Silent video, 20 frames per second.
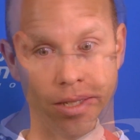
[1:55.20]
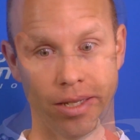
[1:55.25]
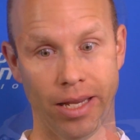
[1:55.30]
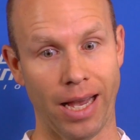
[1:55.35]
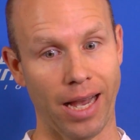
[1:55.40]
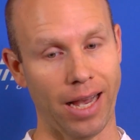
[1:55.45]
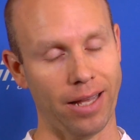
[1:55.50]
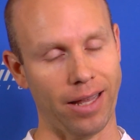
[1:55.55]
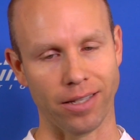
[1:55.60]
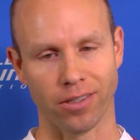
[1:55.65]

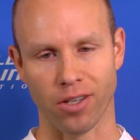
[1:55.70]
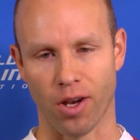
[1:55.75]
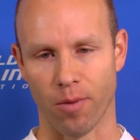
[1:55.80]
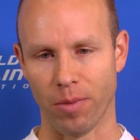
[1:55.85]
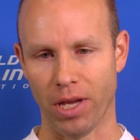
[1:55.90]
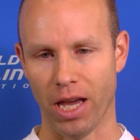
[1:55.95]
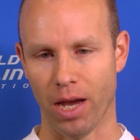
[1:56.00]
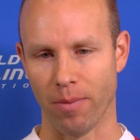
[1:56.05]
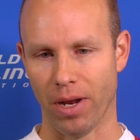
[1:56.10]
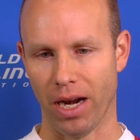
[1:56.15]
Yeah, that's on
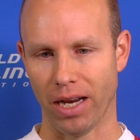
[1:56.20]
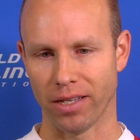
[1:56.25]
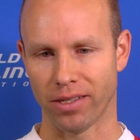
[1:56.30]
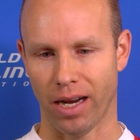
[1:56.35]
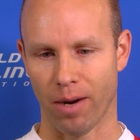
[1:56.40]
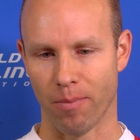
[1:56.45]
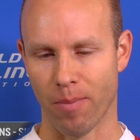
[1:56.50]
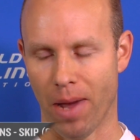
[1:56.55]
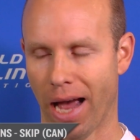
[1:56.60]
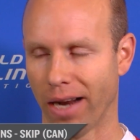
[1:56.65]
me. I mean, I
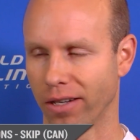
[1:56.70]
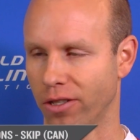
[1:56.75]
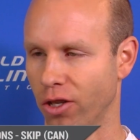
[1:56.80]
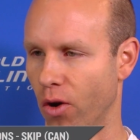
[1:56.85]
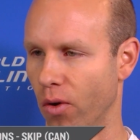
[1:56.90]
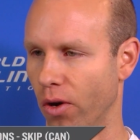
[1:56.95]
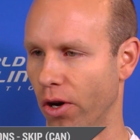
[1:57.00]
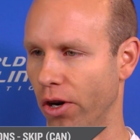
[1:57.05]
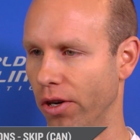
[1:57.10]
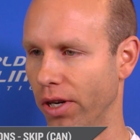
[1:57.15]
set a bad
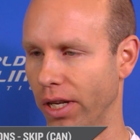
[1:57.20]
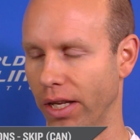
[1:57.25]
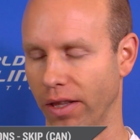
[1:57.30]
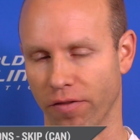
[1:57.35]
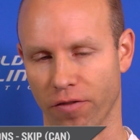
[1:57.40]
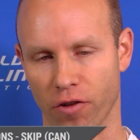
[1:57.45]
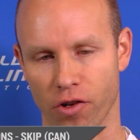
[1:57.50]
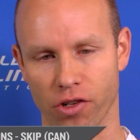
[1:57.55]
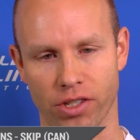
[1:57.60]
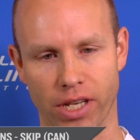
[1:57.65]
tone early in
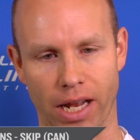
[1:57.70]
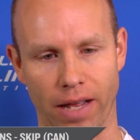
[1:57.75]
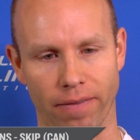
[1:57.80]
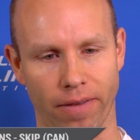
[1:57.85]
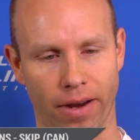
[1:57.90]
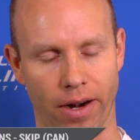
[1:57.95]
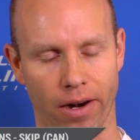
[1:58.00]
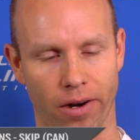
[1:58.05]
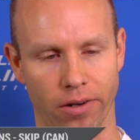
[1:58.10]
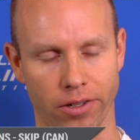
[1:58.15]
the first
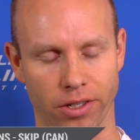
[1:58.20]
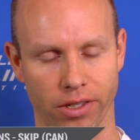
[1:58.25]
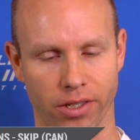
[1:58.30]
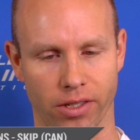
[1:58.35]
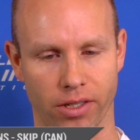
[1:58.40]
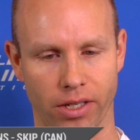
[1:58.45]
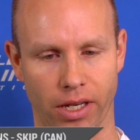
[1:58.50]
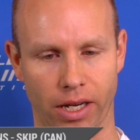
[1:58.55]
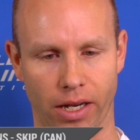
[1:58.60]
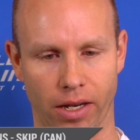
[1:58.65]
end there,
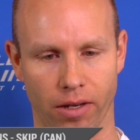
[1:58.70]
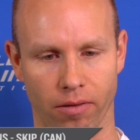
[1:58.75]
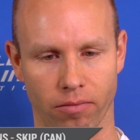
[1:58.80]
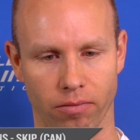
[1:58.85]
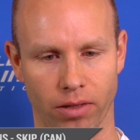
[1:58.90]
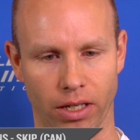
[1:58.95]
just uh,